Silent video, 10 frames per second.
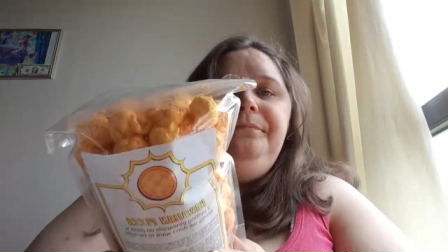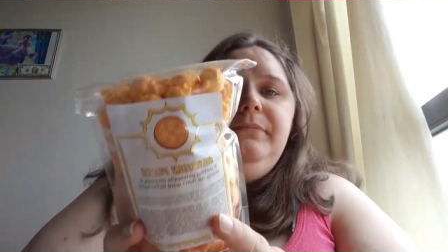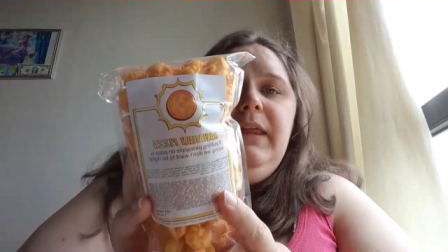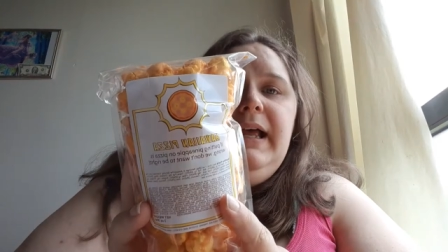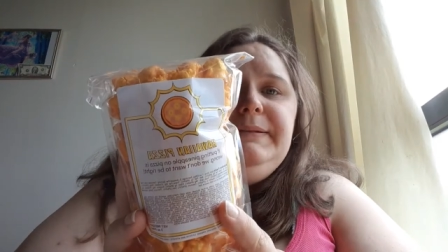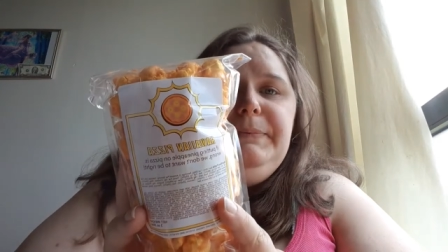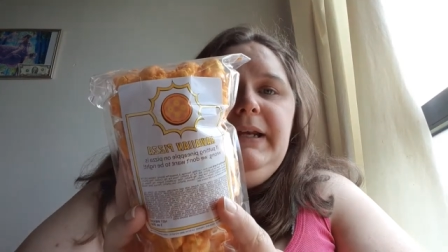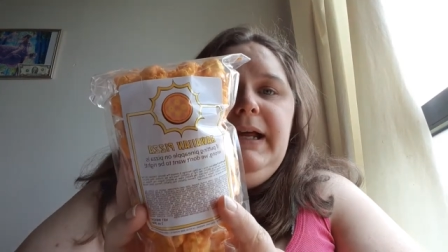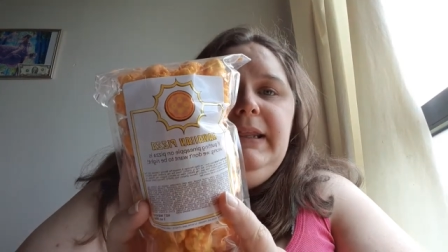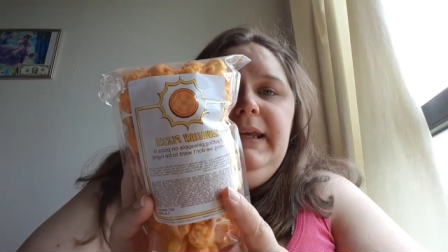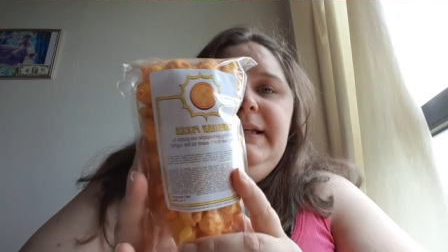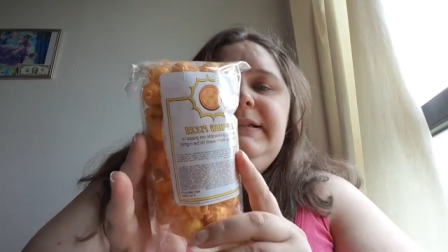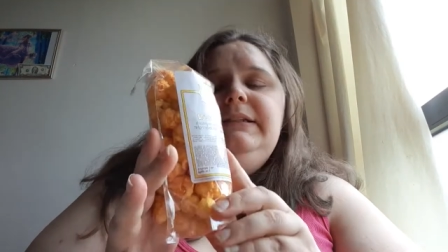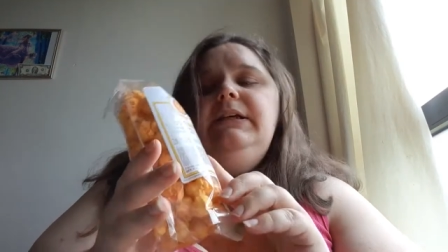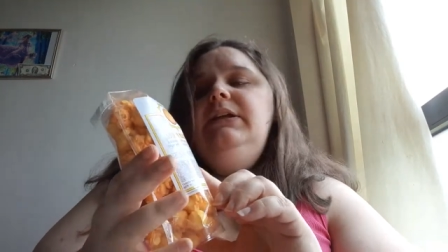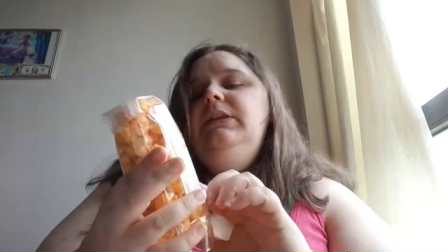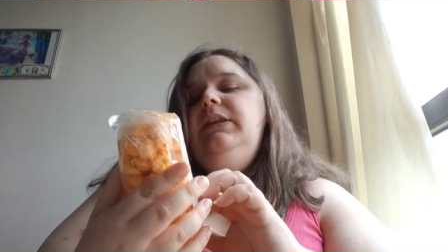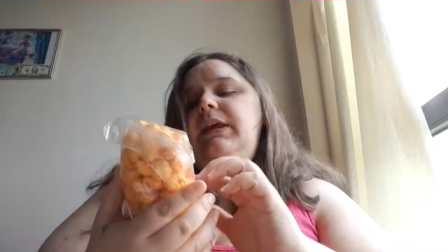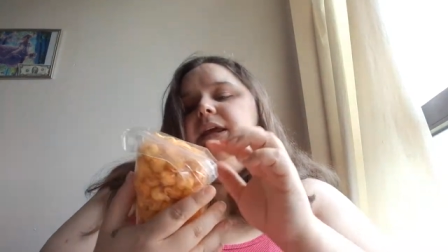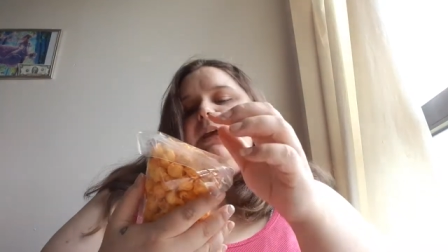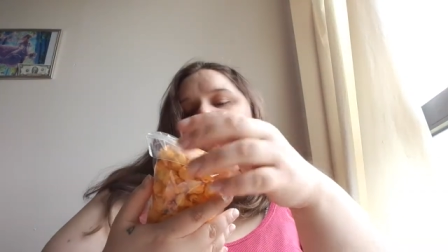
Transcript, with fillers: last but not least, the